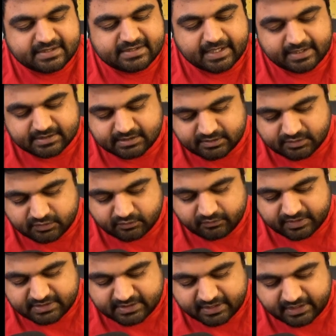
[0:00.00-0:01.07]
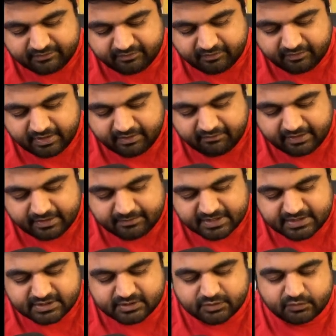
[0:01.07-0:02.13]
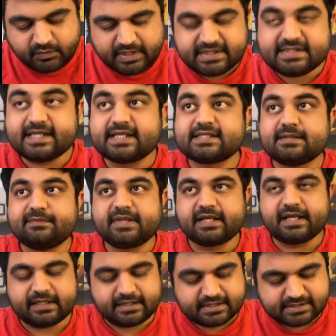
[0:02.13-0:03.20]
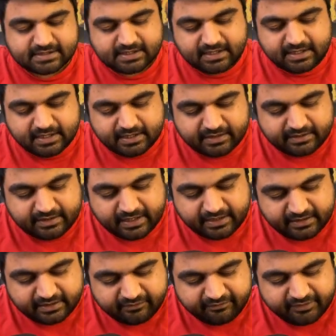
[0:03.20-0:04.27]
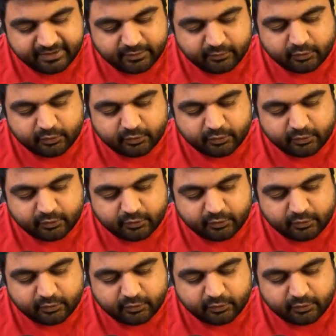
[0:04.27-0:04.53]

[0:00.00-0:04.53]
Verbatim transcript: 6 so once again we will have elements 2 and 6 something like this then if we do